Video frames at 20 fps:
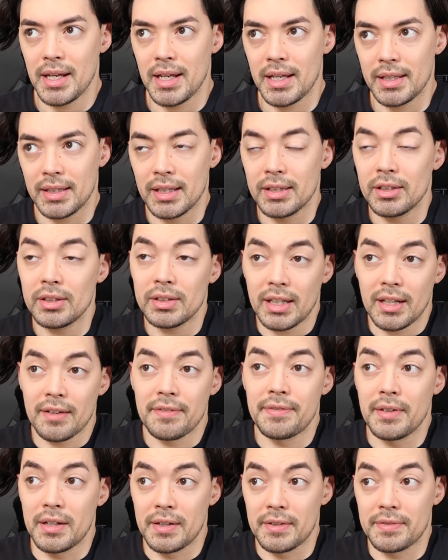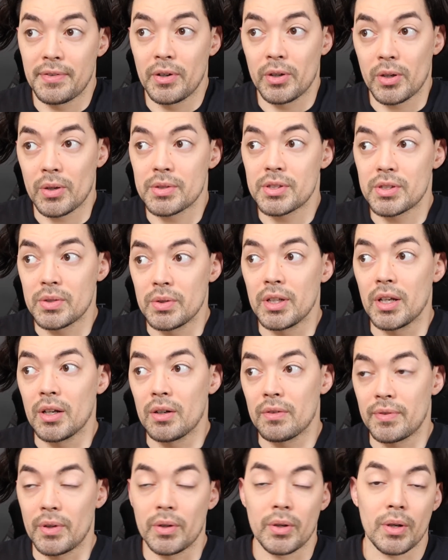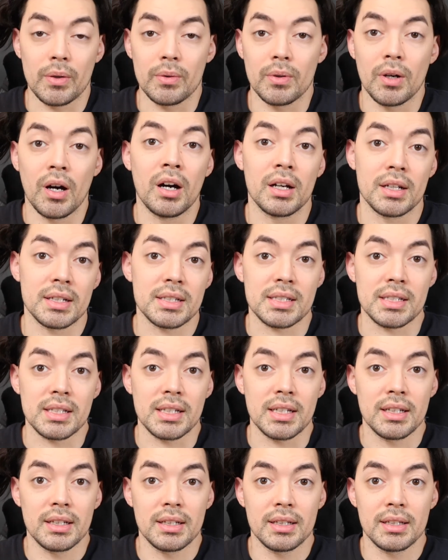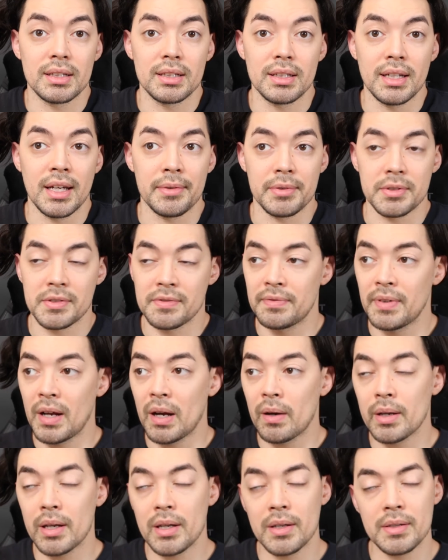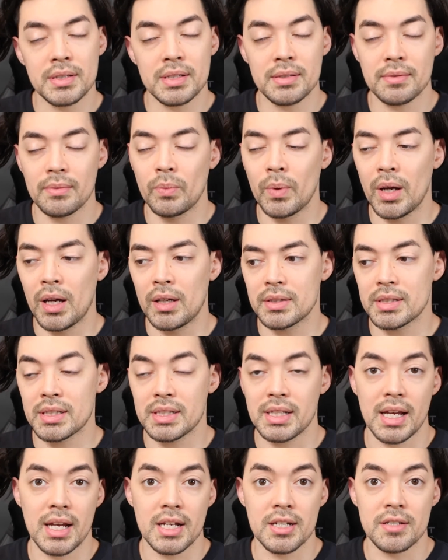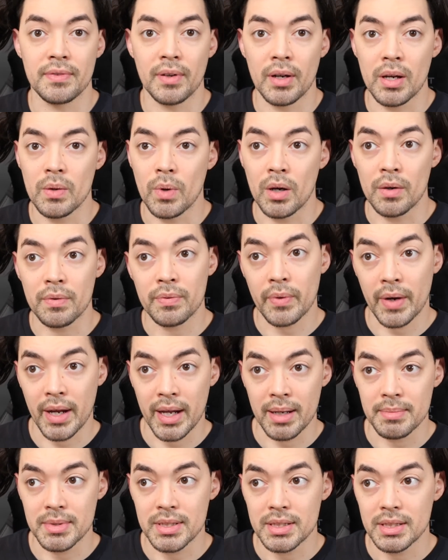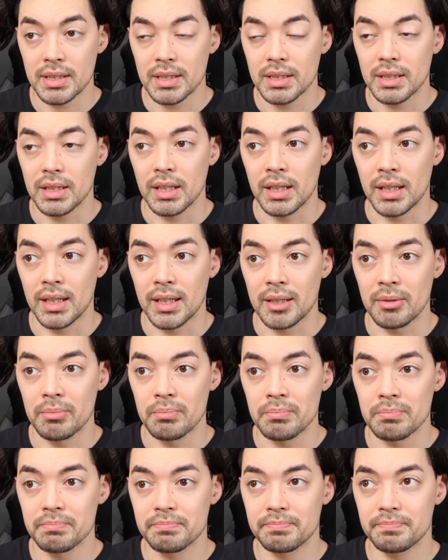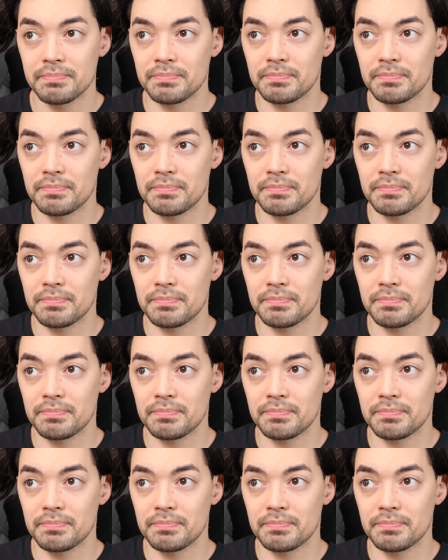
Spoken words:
it looked like a photo studio photo, honestly. It was very well staged, very well framed. But